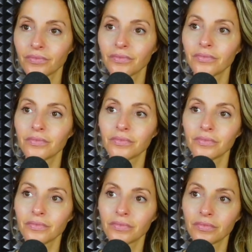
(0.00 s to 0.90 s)

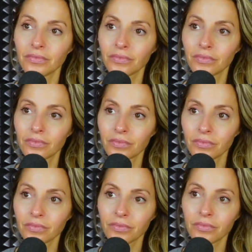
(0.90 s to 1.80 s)

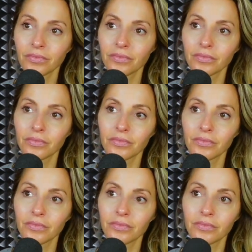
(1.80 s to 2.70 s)

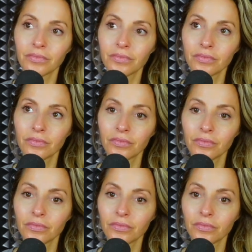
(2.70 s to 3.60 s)

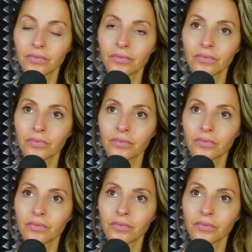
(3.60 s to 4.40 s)
No words are spoken by the person on screen.